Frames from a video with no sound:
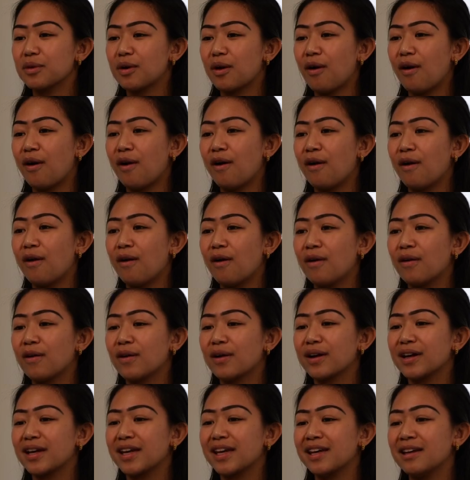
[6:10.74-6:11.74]

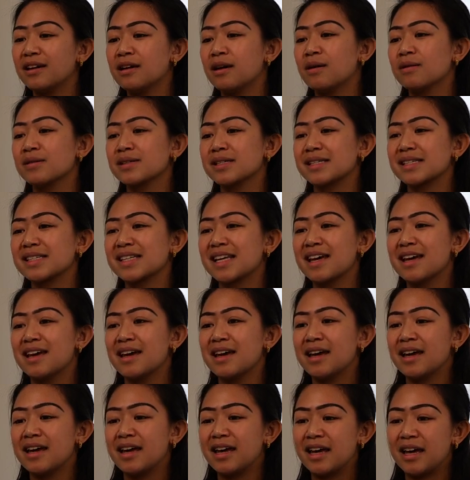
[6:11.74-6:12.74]
All he knows is
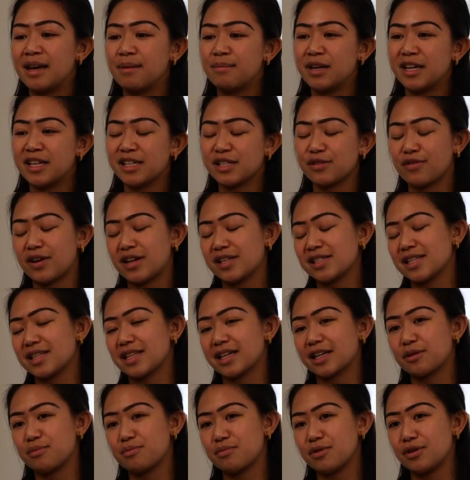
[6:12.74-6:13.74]
him and his friends in
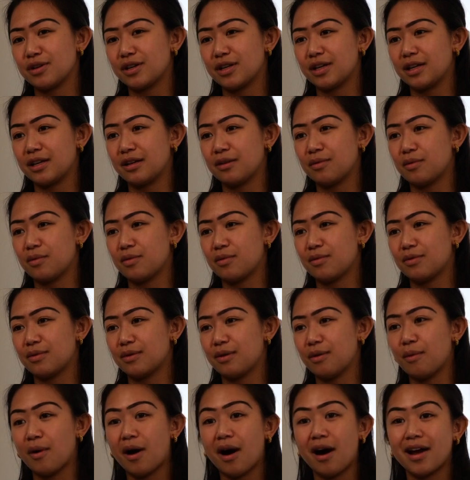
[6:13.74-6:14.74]
the community
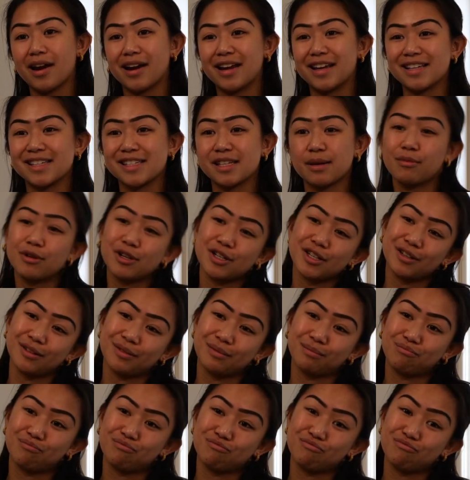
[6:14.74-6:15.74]
want is someone to,